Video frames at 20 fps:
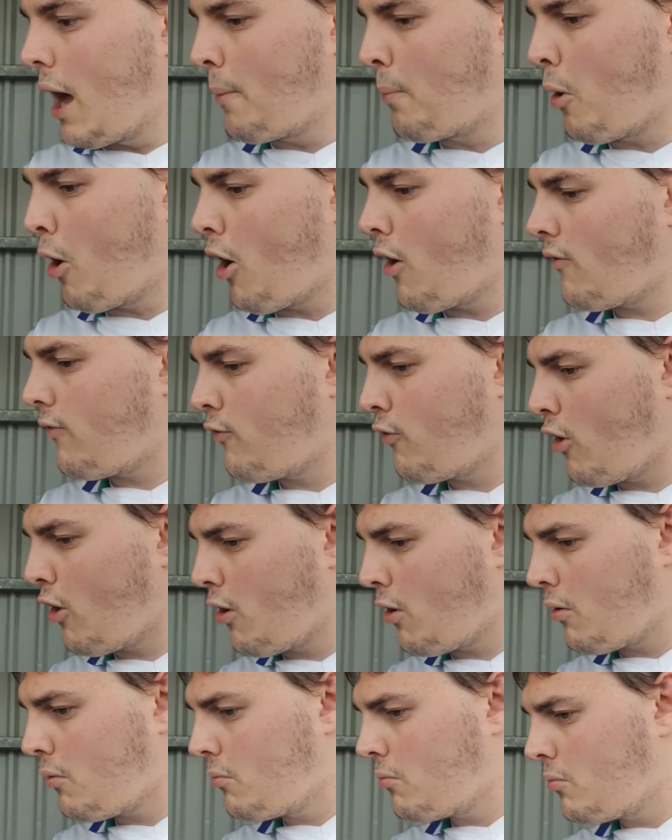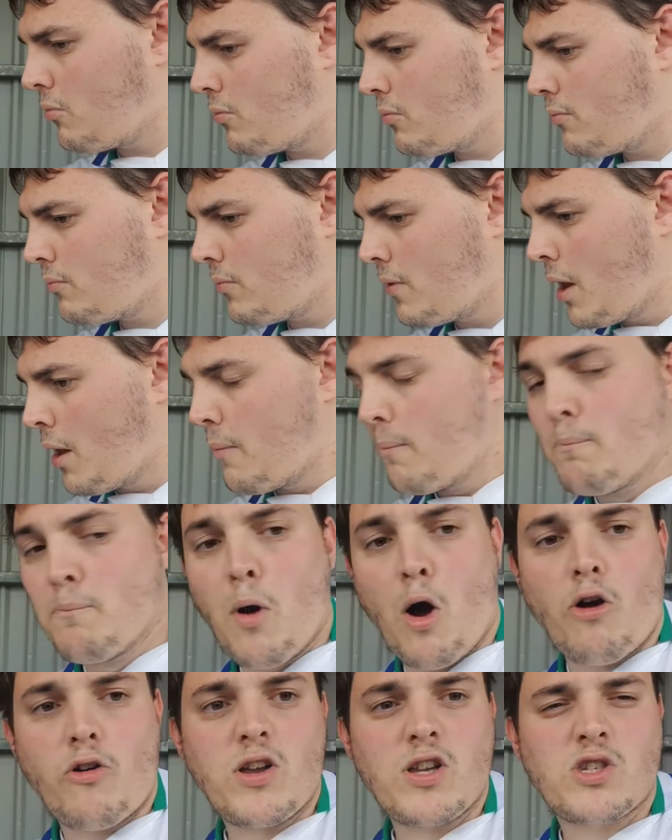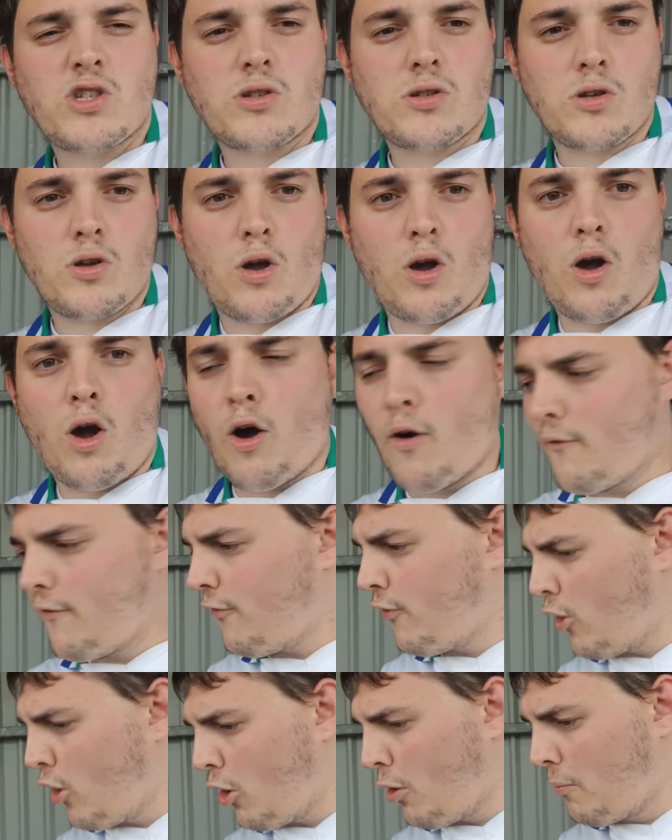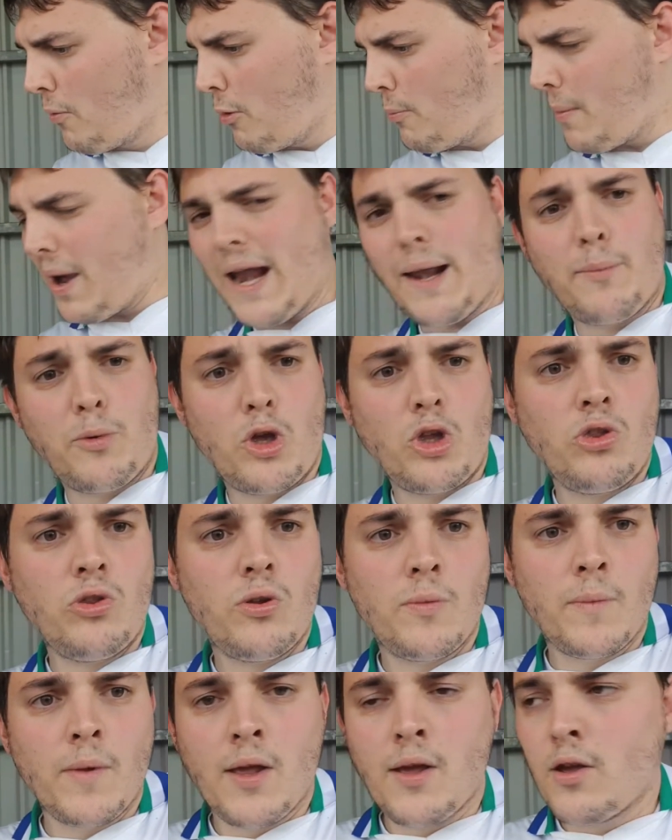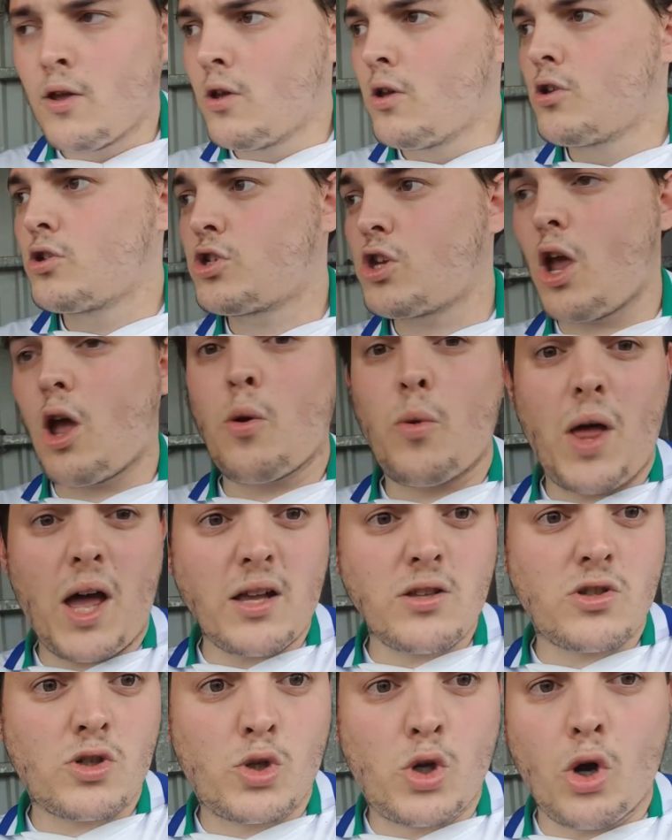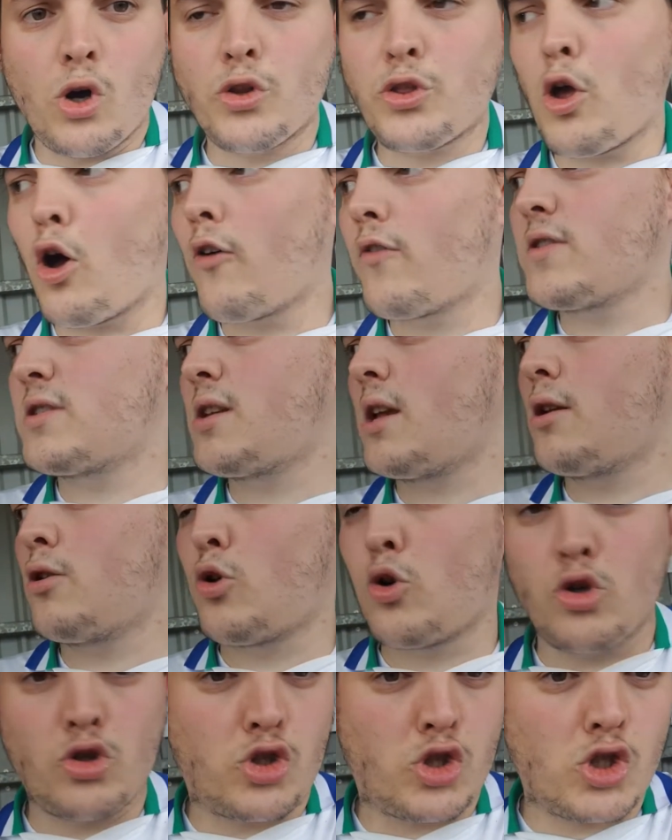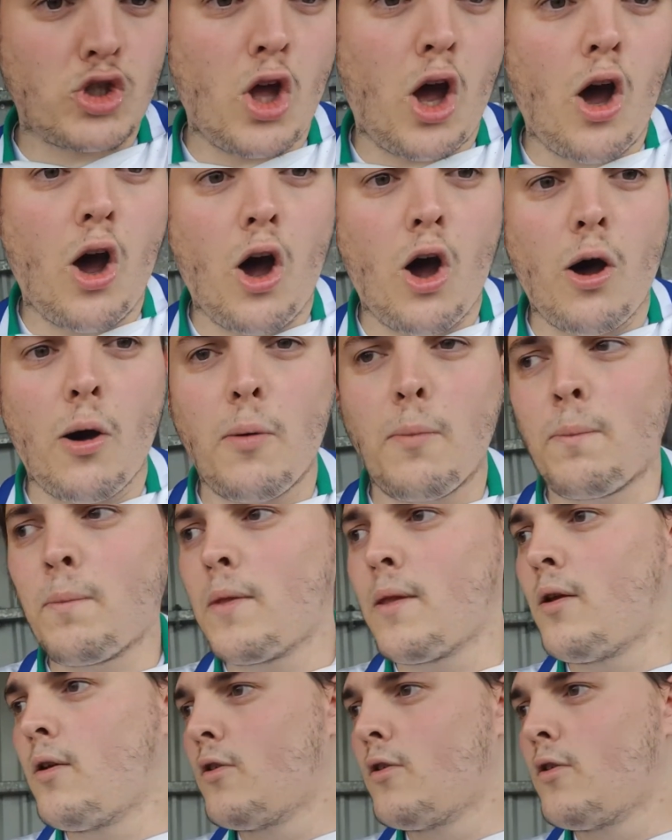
Apart from Morris on at McManaman. So that's good, obviously, good start.